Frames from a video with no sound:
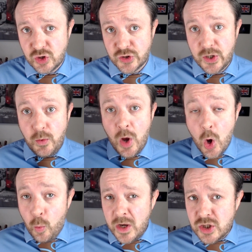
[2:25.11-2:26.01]
So,
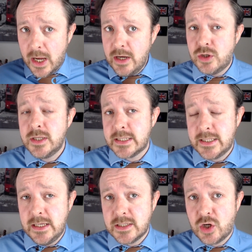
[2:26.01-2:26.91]
which
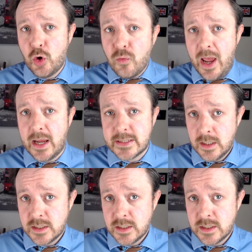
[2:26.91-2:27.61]
agency is correct?